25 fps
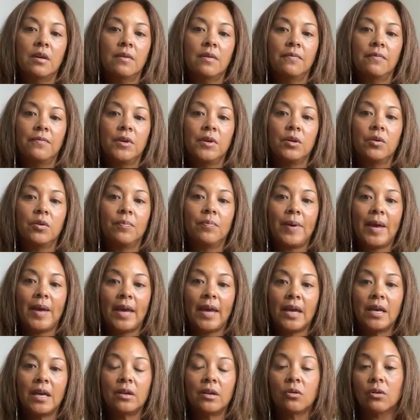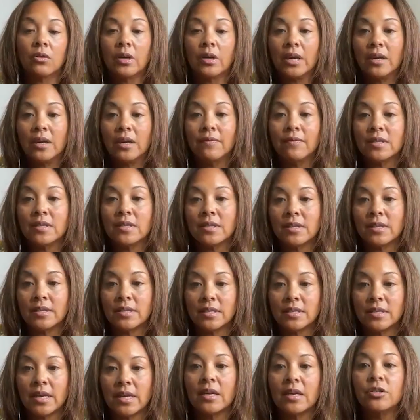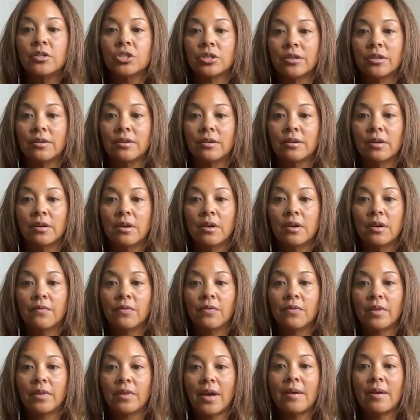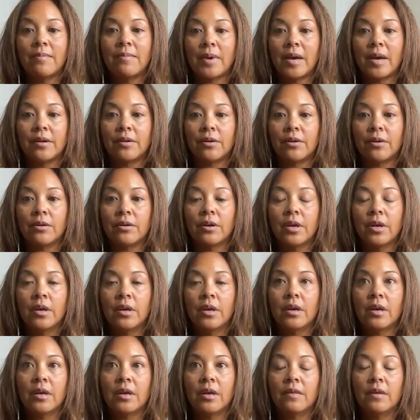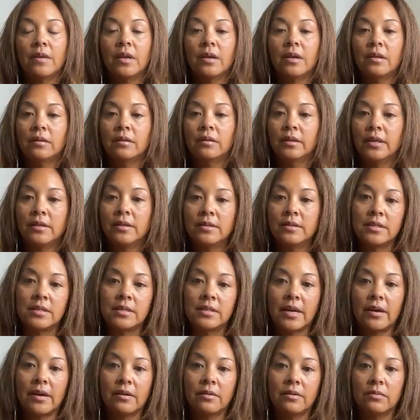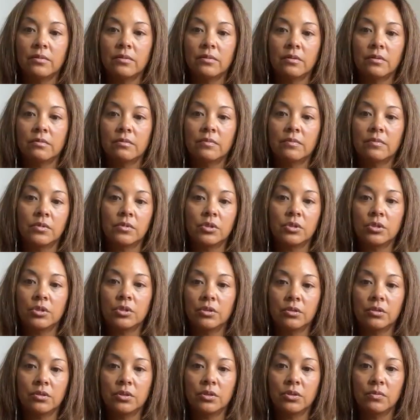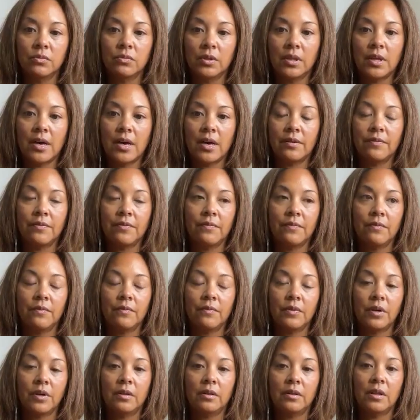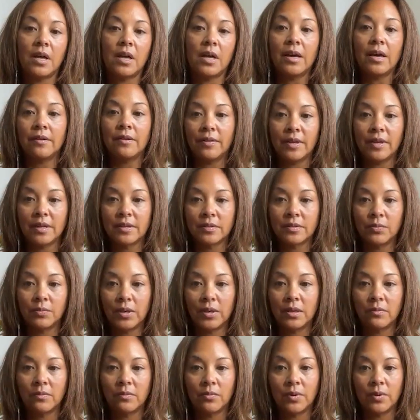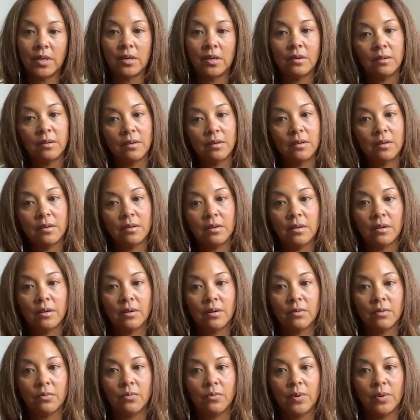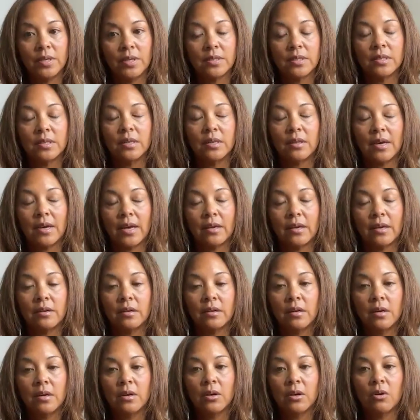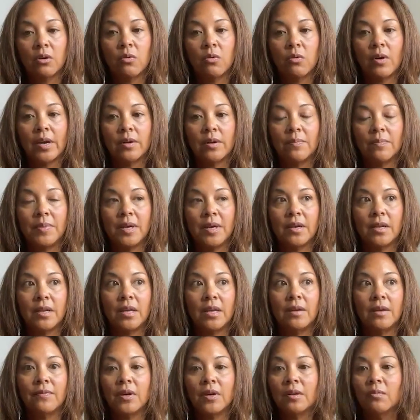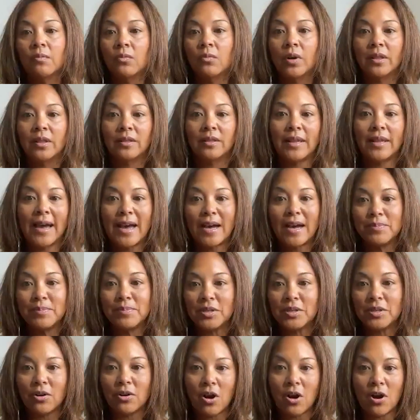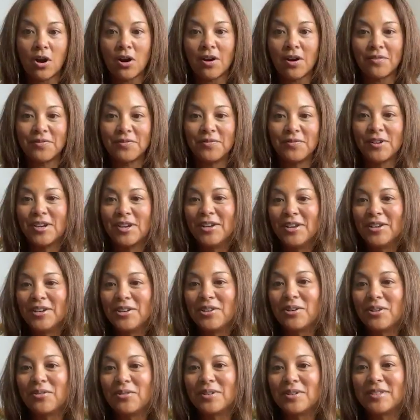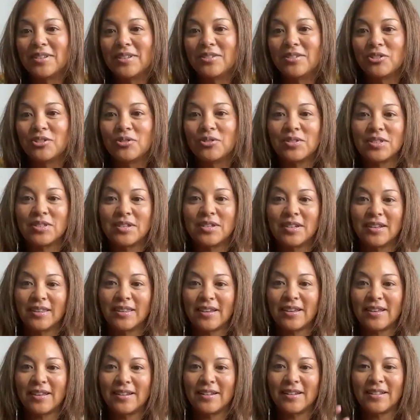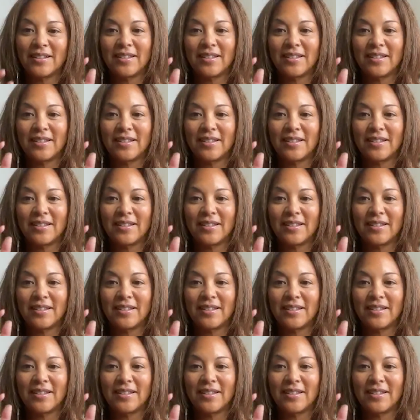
feel pain or even sensation for that matter. And then it leads down to a lot of things. We see that quite a bit, even when labs are off. It's interesting that,